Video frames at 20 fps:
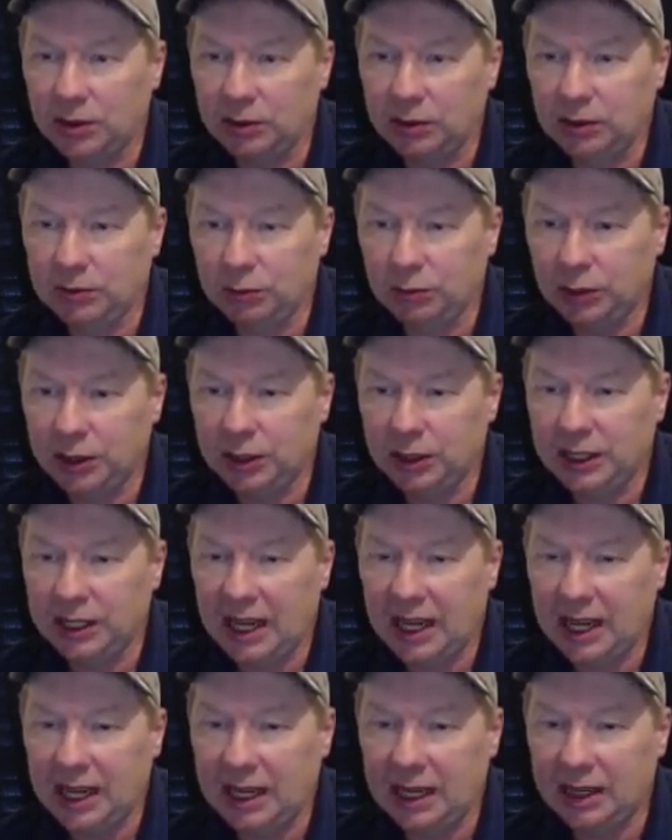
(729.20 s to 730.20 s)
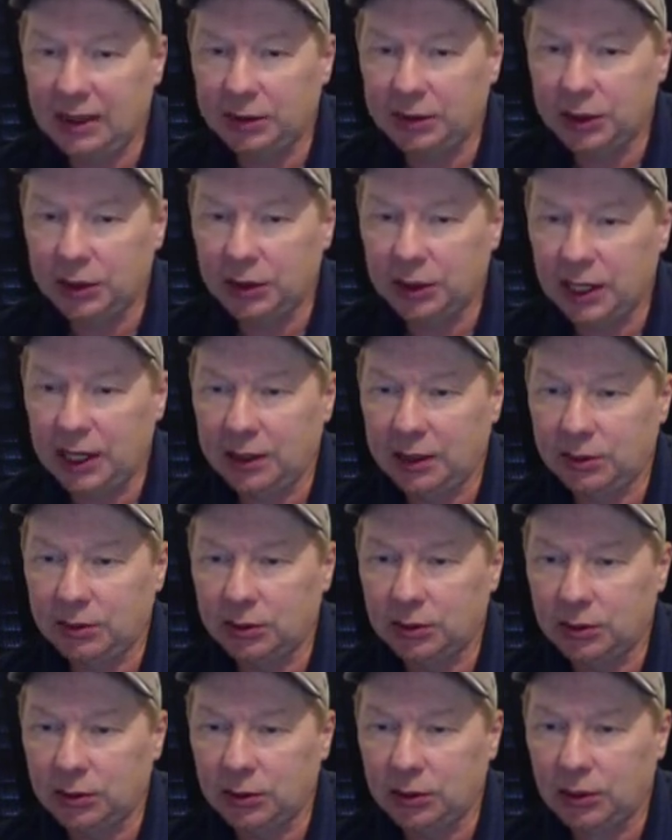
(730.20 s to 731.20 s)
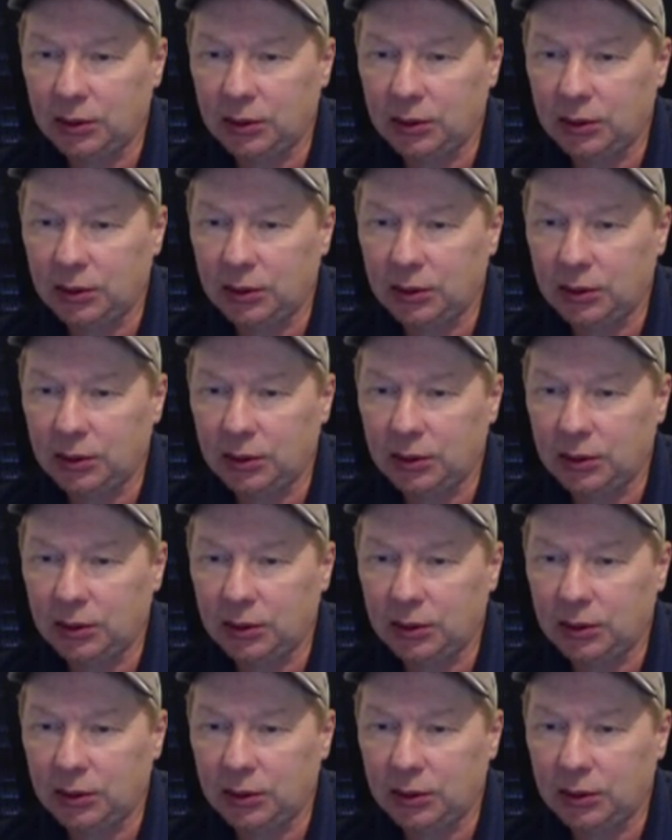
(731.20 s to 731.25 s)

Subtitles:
really have a good answer.